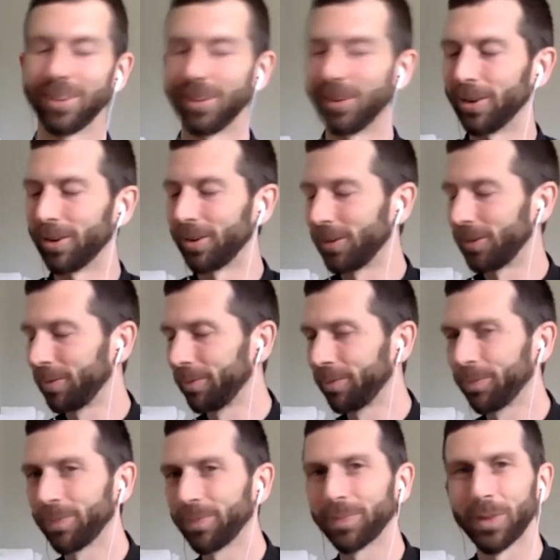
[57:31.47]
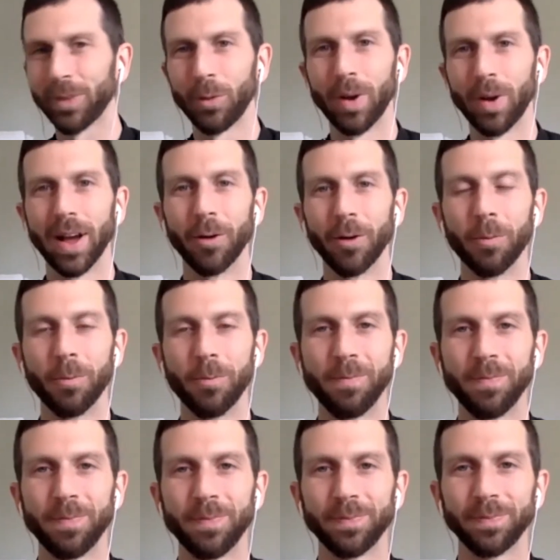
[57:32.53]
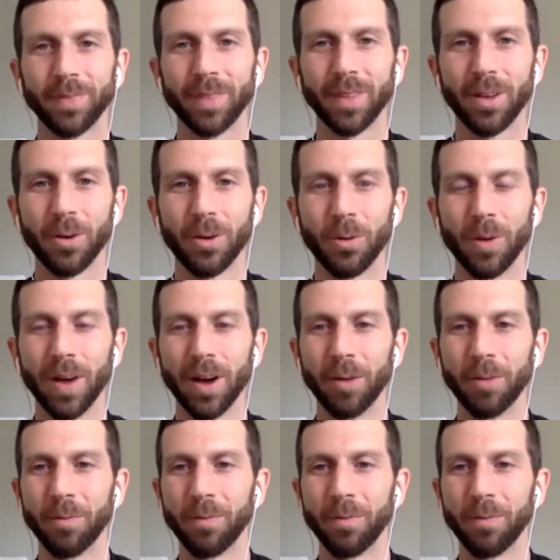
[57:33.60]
Oh, wow. Oh, wow.